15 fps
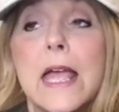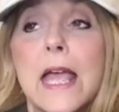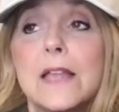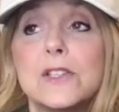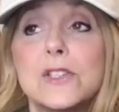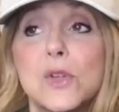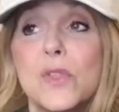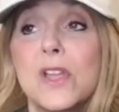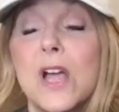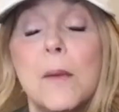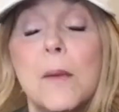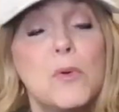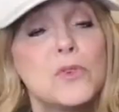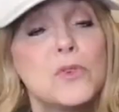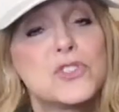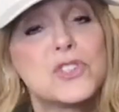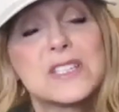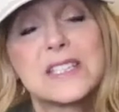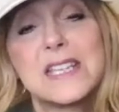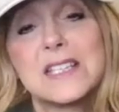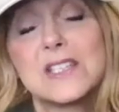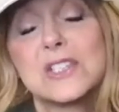And so the couple
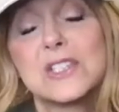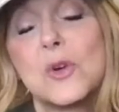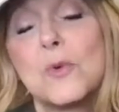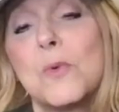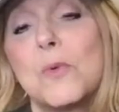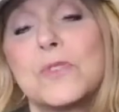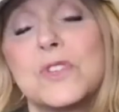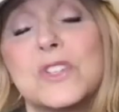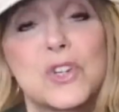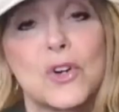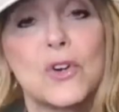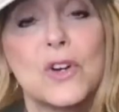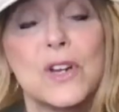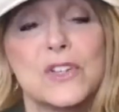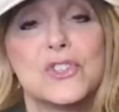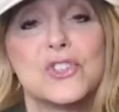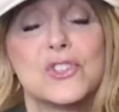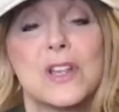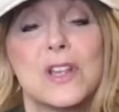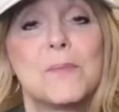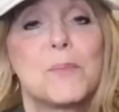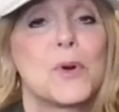just gets so discouraged
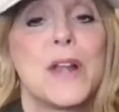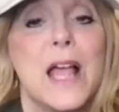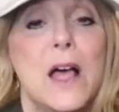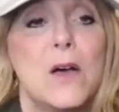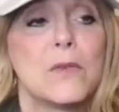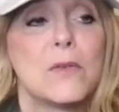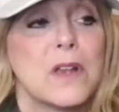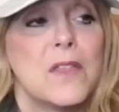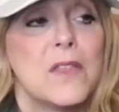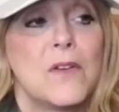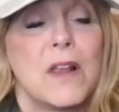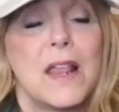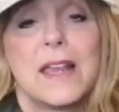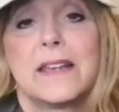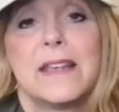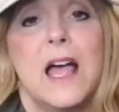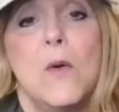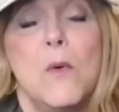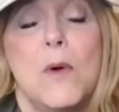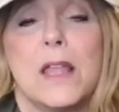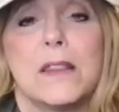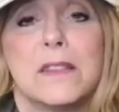and burn out. And they're like, now
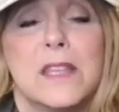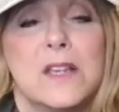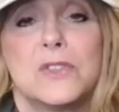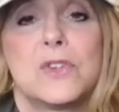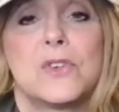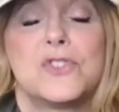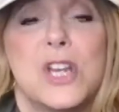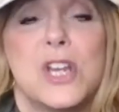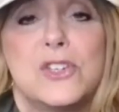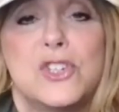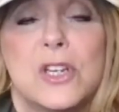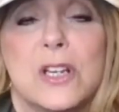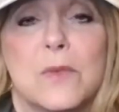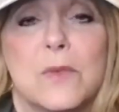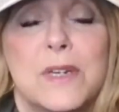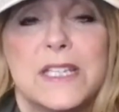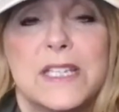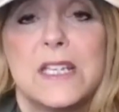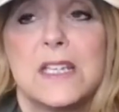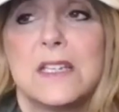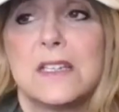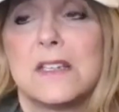what? Things aren't changing. We
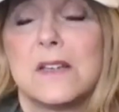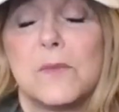did it.